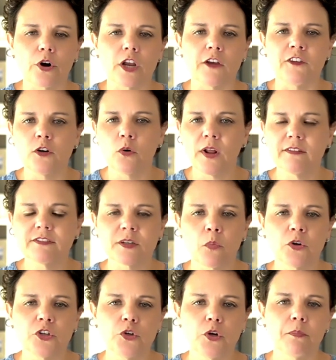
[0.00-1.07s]
if you don't have
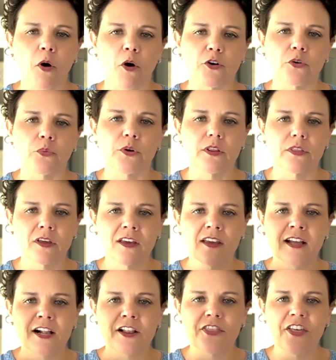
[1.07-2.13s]
someone you can partner with,
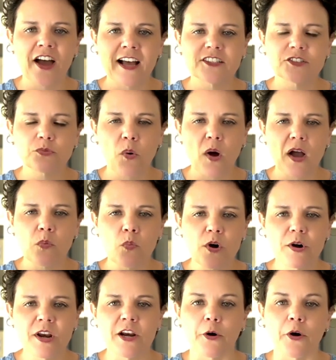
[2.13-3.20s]
that's why we're
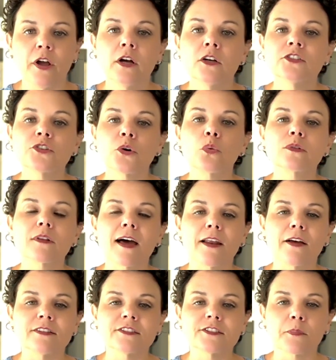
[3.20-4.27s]
here. So let
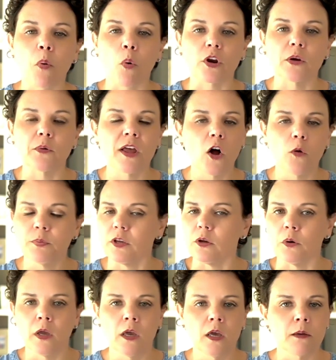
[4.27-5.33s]
us support you and help you,
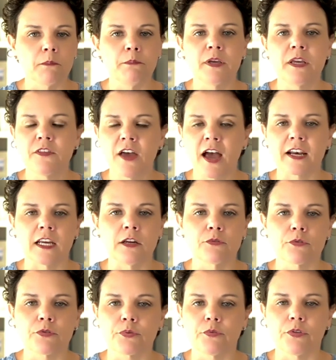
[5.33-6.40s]
be that either
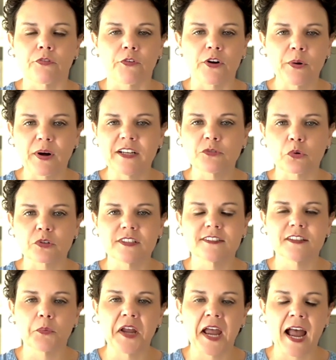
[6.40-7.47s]
through the free resources
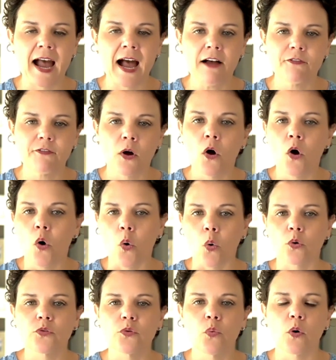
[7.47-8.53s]
that we have
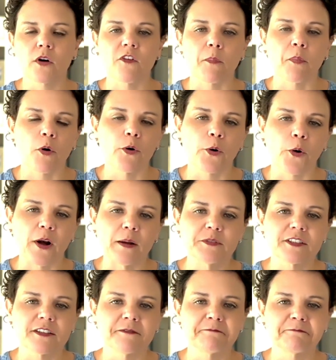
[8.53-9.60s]
or through one of our
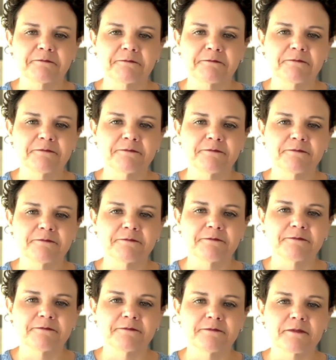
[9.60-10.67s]
programs.
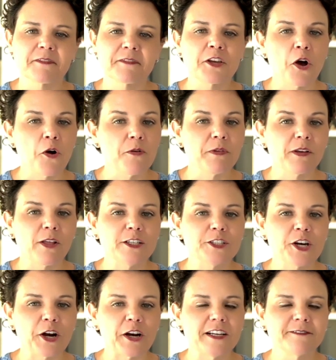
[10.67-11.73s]
Go and be
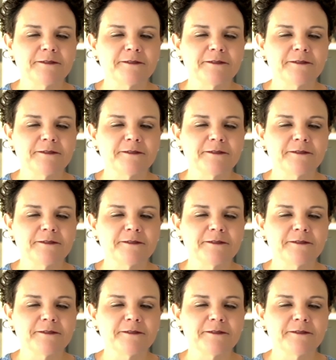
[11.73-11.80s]
legendary.